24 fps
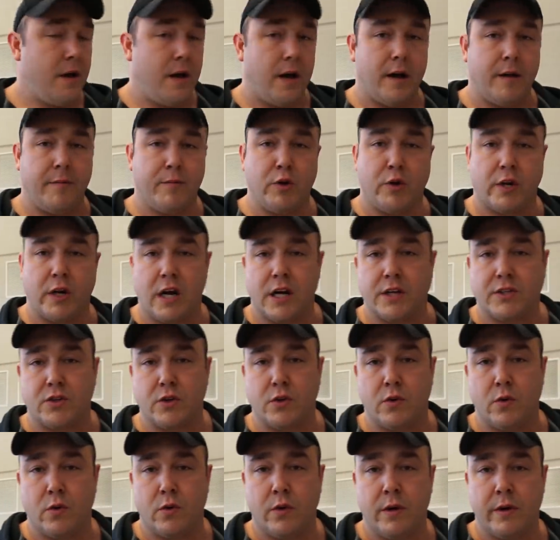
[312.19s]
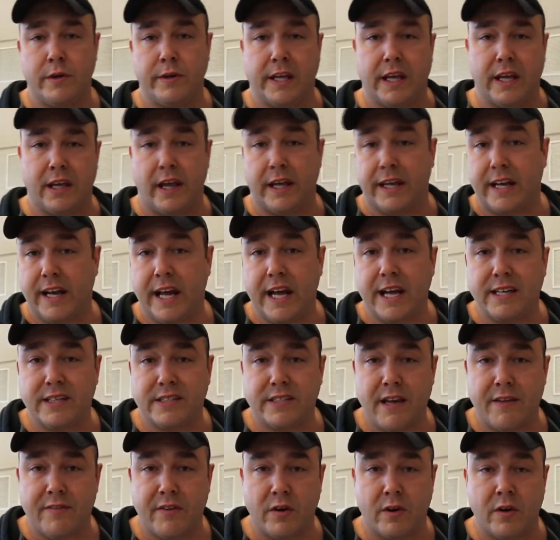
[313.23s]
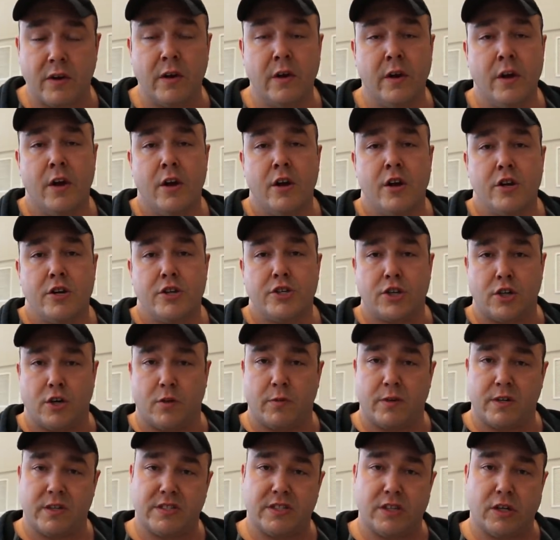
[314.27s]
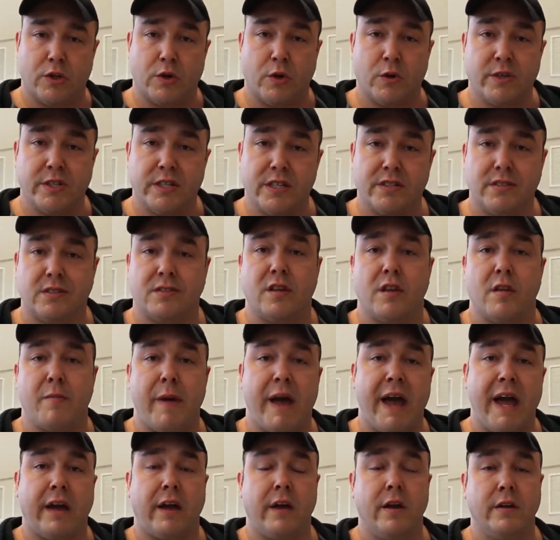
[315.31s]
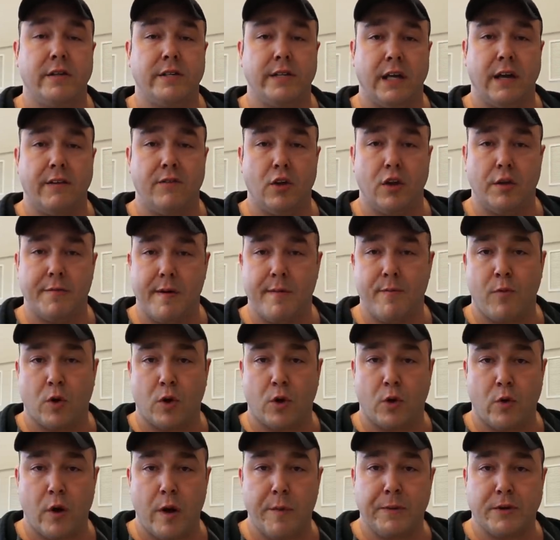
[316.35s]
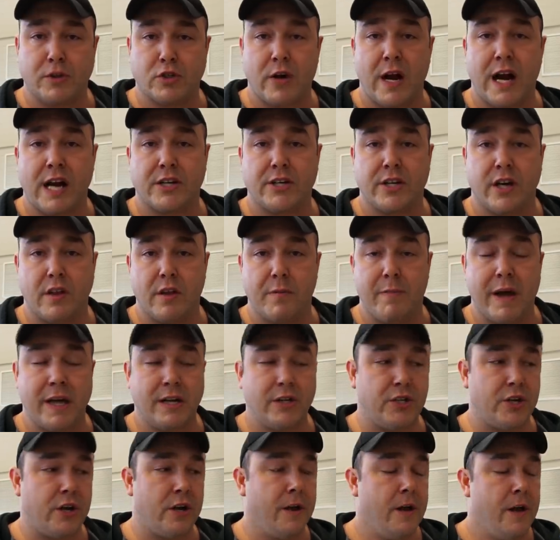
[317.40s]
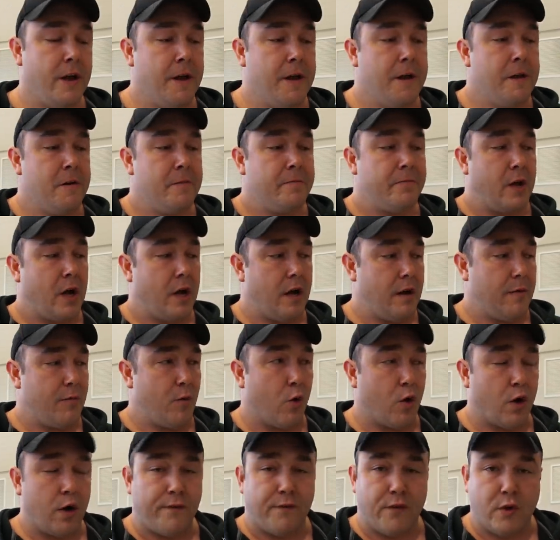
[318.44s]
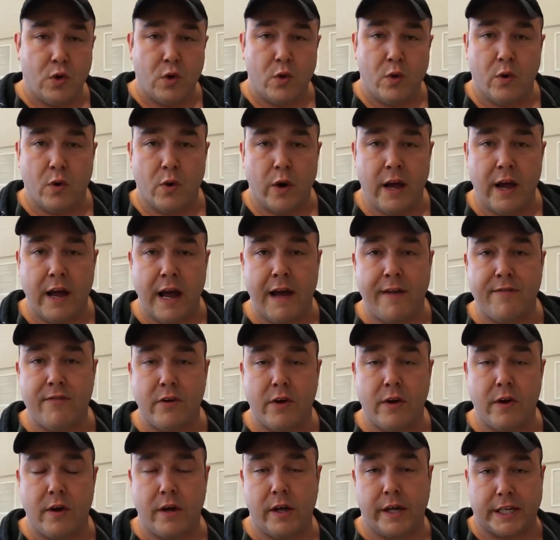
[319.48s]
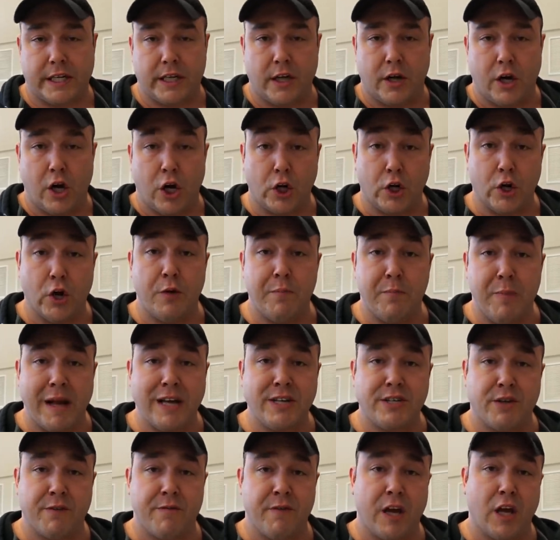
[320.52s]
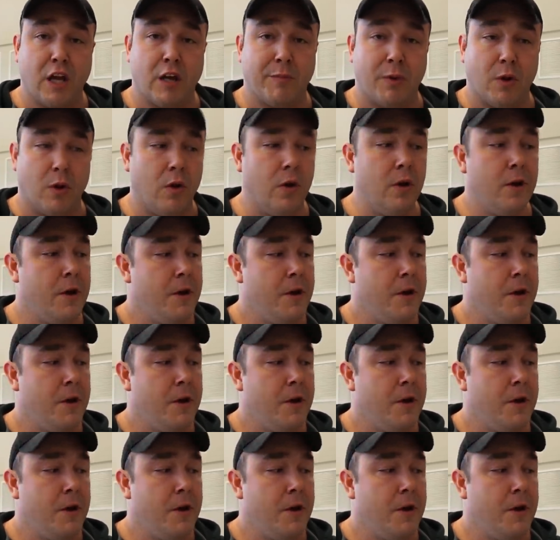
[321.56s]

Um, you can also get like an A7 shirt with the silicone discs on the back to give you a little bit more grip and traction on the bench. Um, or if you have the, a good bench available